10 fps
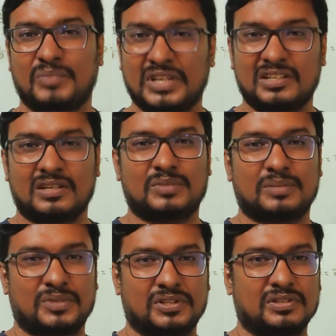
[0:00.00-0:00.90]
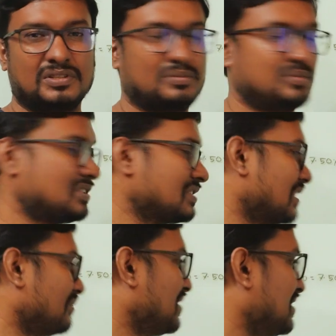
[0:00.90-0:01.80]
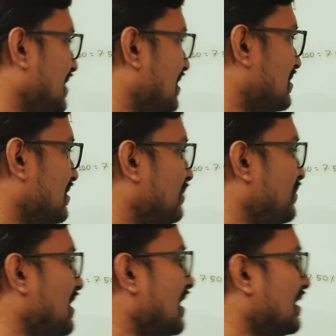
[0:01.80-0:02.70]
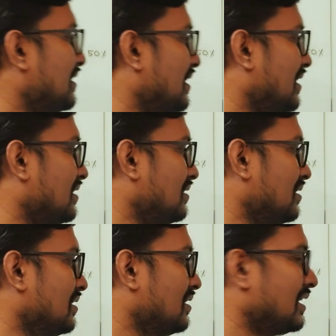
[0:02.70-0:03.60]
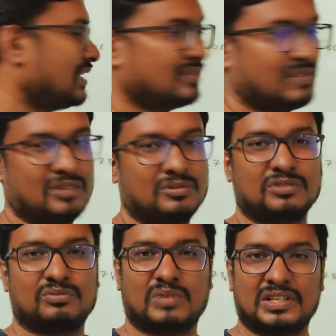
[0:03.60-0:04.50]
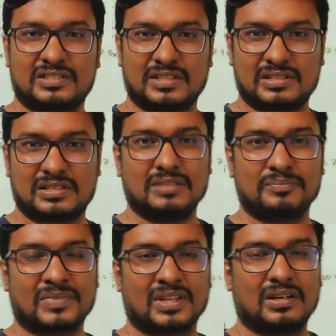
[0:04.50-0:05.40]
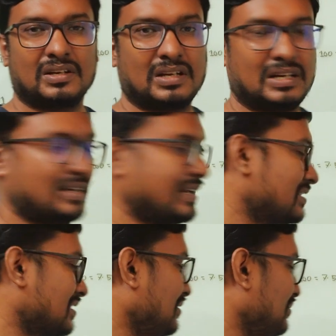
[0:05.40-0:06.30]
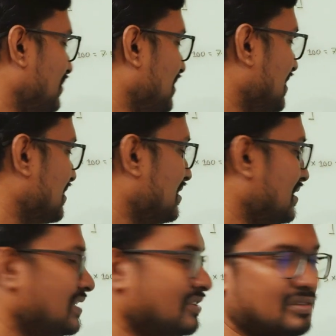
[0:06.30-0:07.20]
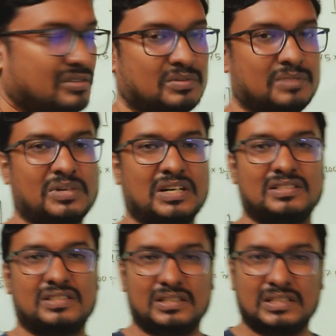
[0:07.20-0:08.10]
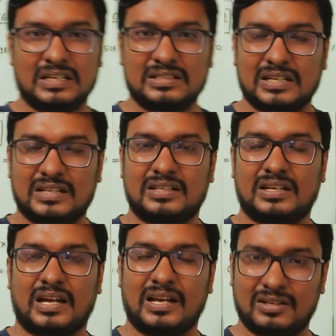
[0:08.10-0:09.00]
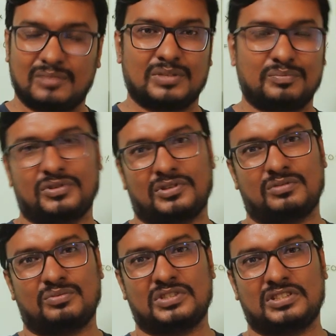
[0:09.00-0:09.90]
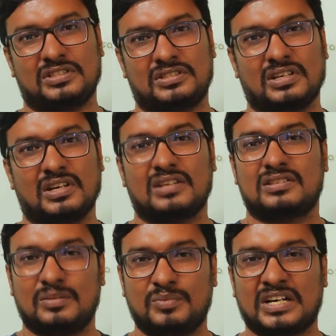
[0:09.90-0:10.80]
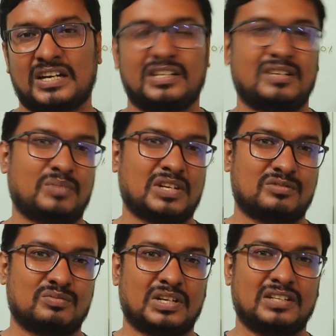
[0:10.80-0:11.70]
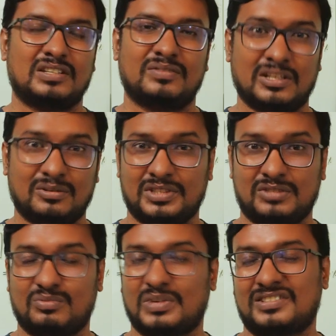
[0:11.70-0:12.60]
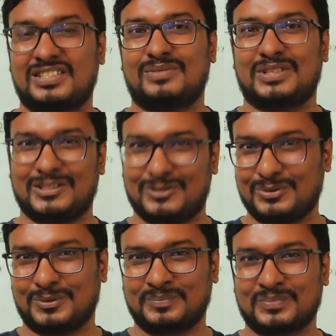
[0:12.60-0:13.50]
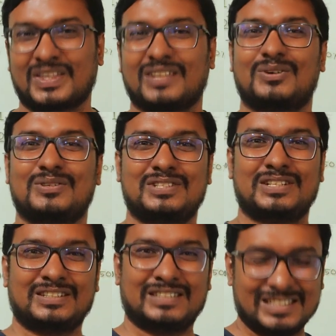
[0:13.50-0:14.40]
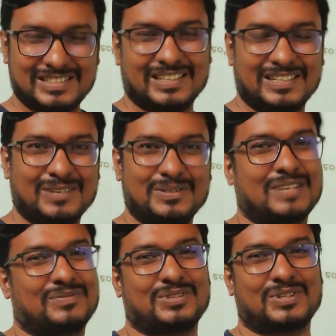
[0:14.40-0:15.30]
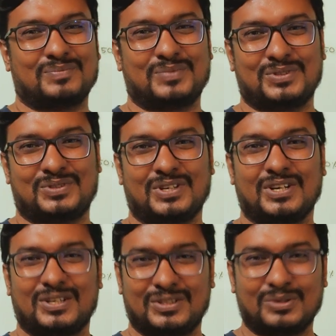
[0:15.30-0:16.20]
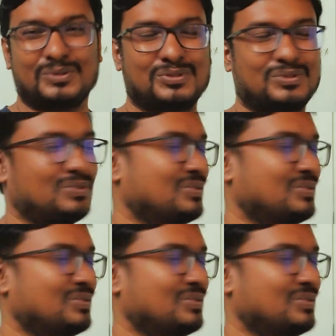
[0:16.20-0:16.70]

beginning of the period, which can be written as CPIN, and the value is 160. And lastly, we can see that consumer price index at the end of the period, which is CPIN plus 1, the value is 172. Considering this data, we have to compute those two